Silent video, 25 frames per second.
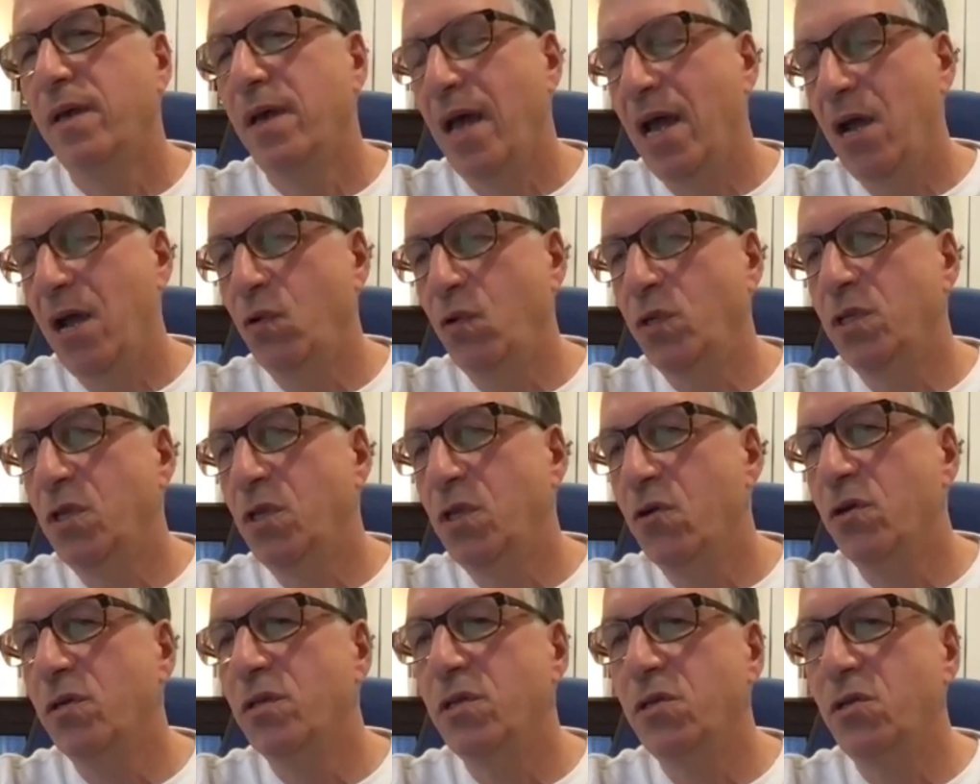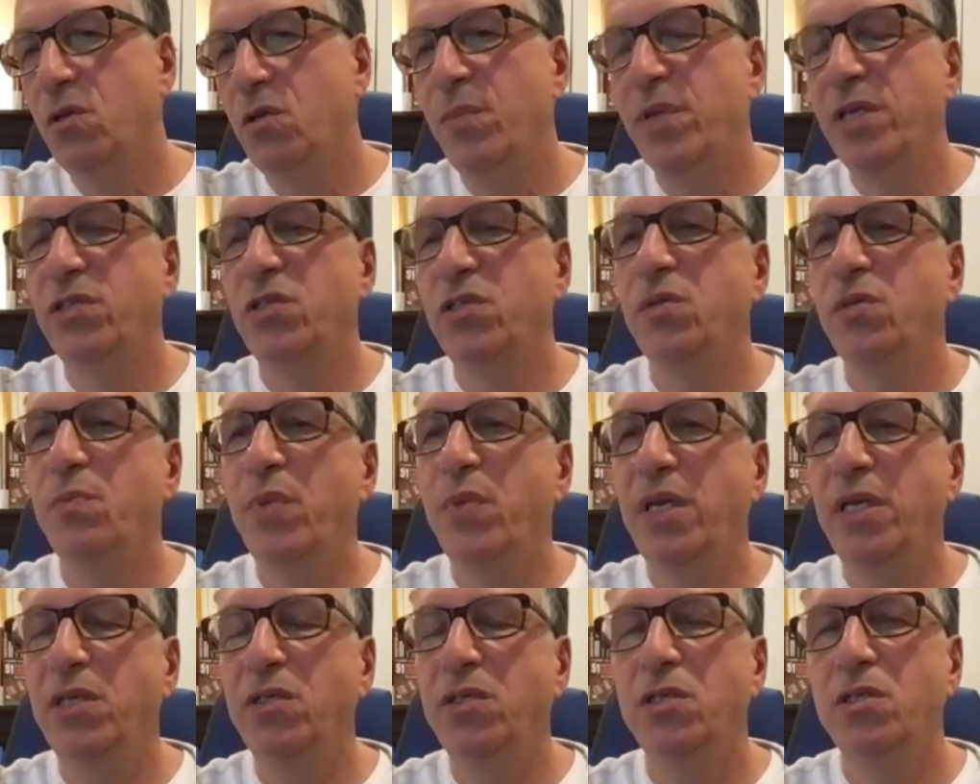I would learn little bits and
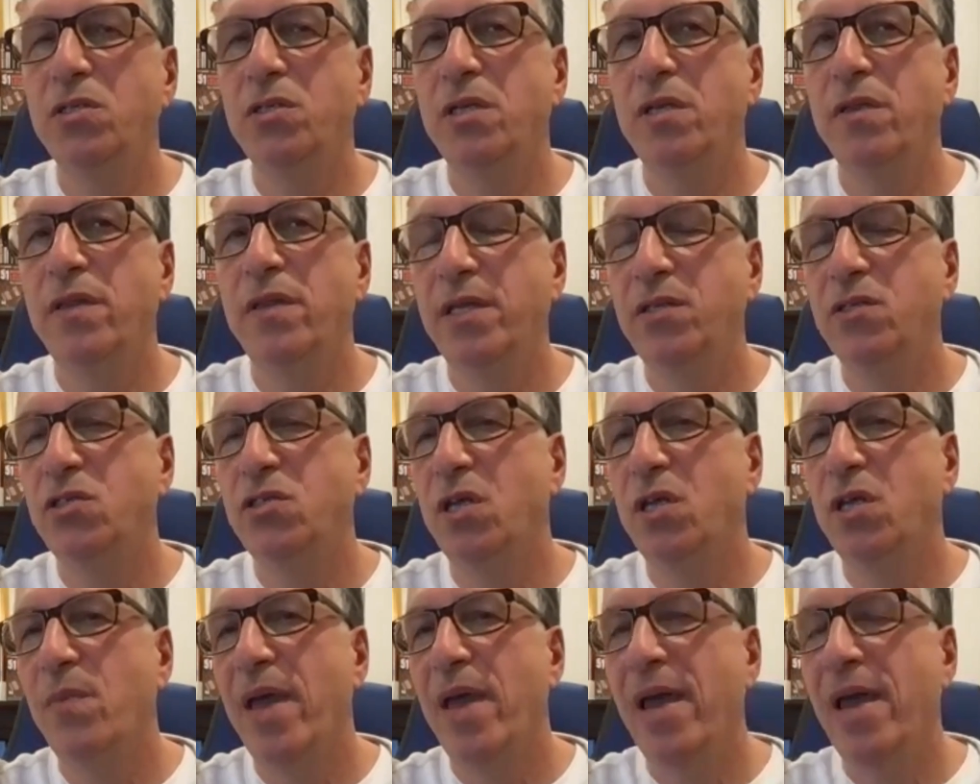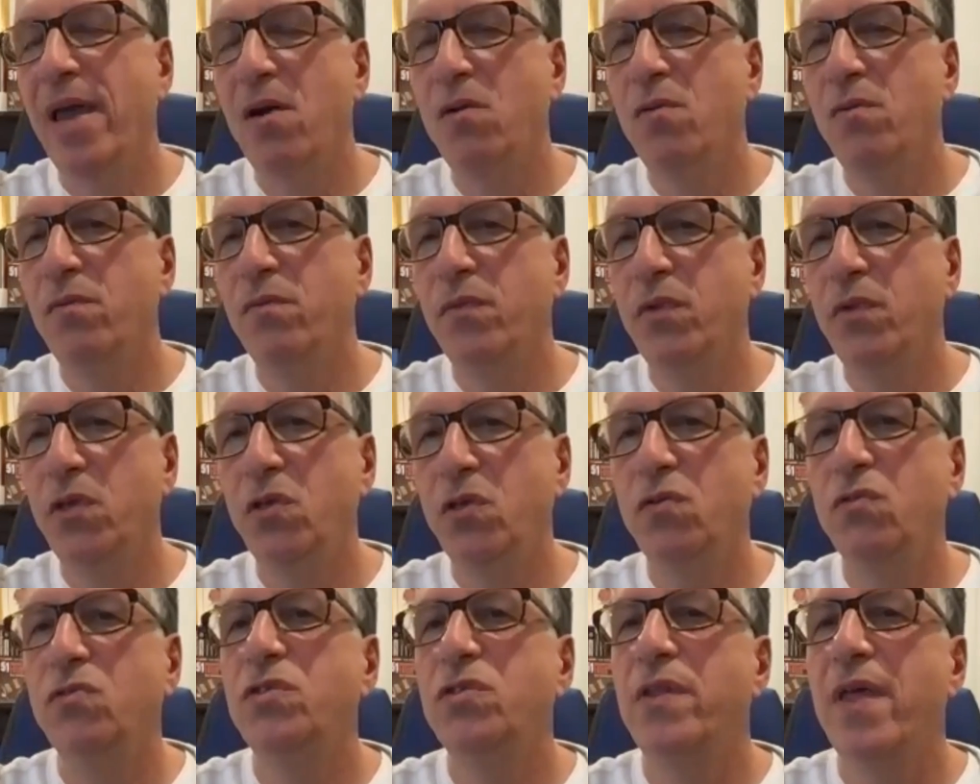pieces and then somehow
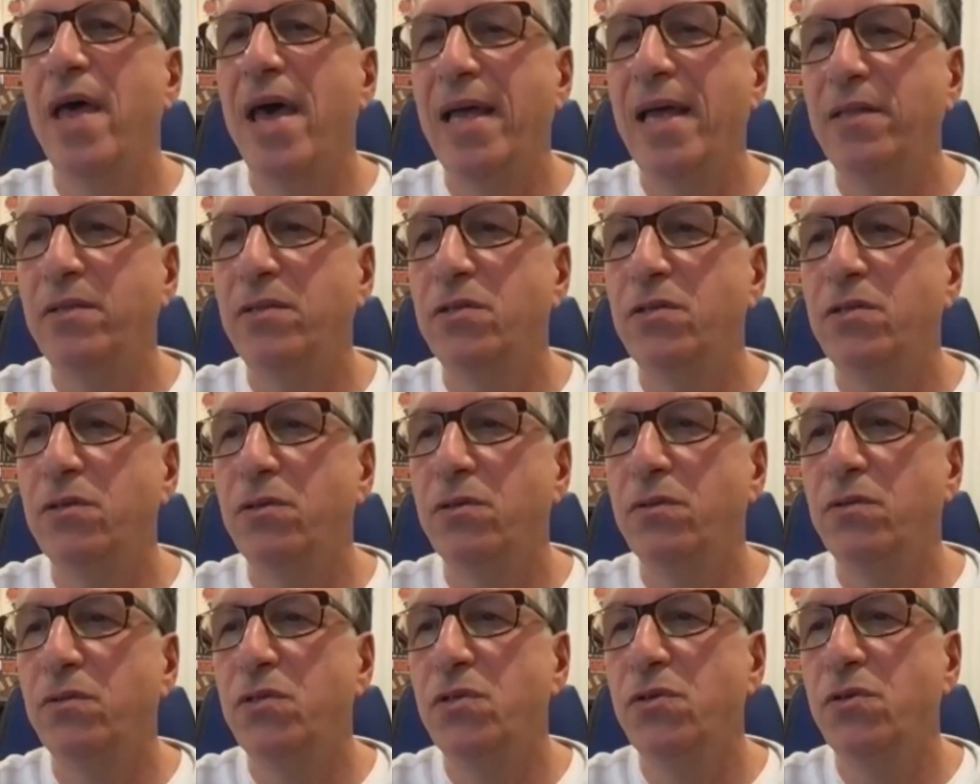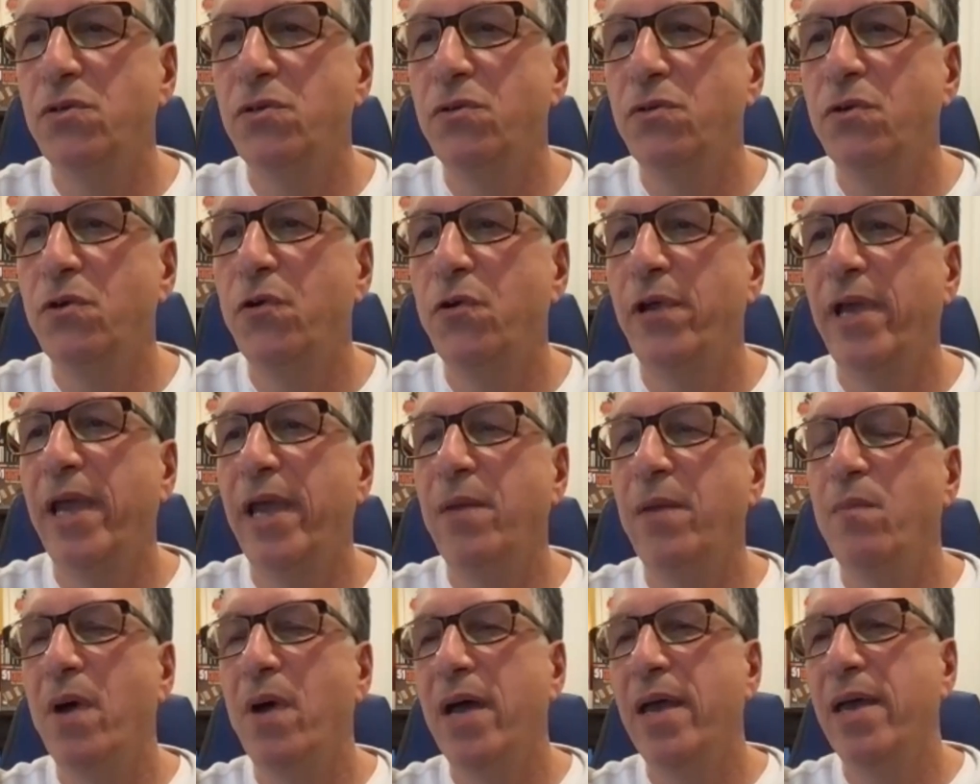use that to
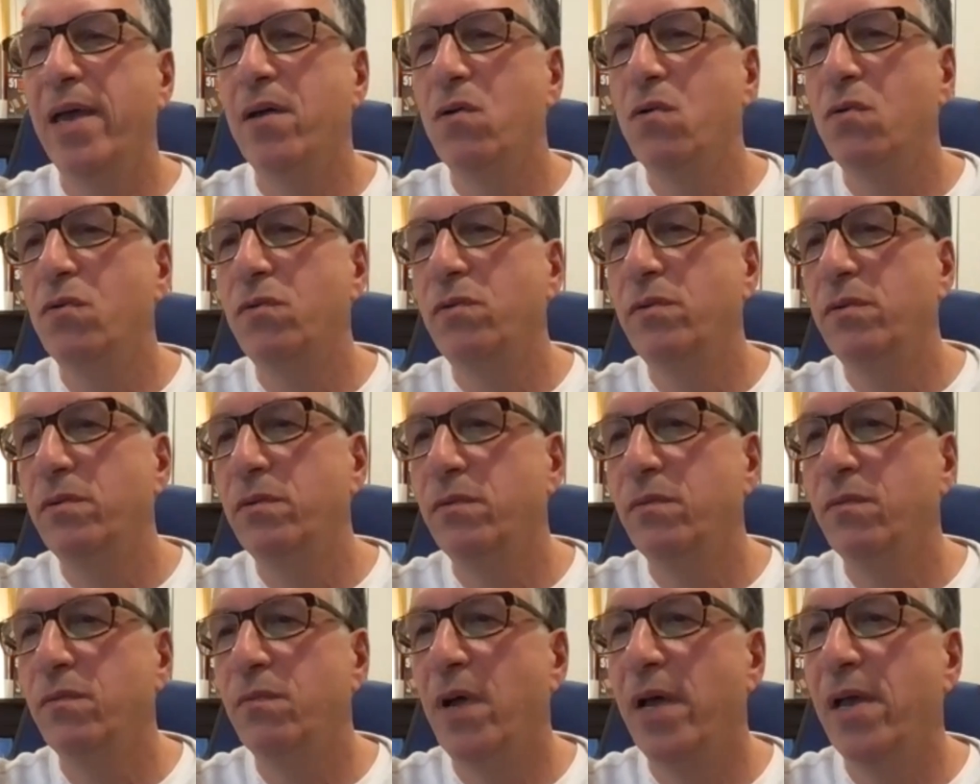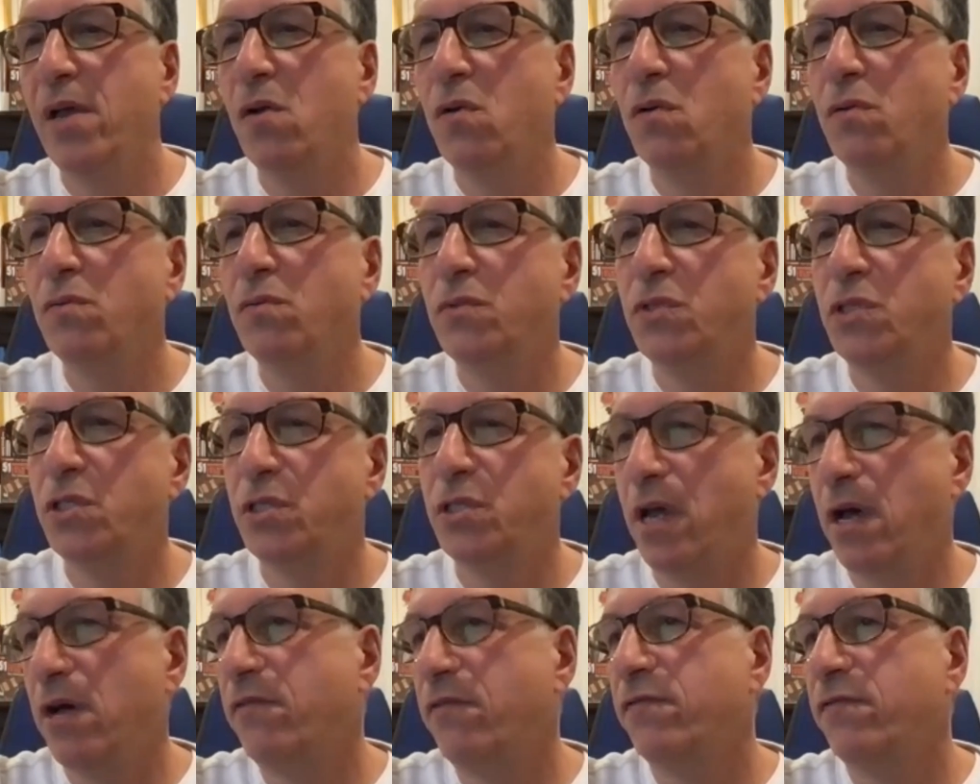create my own
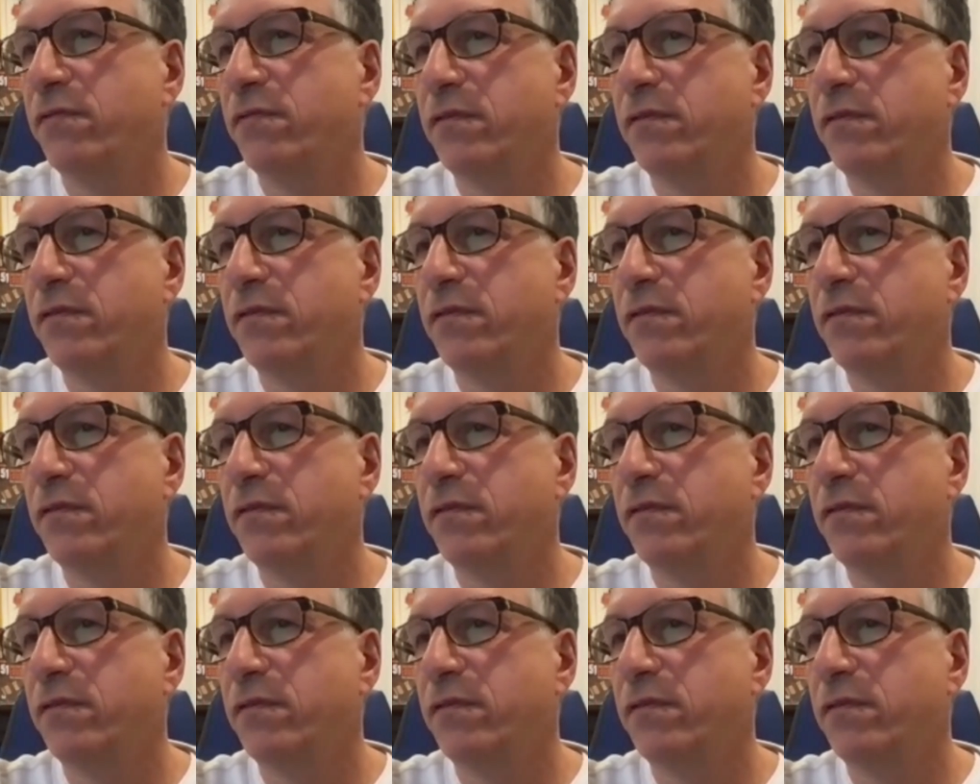stuff.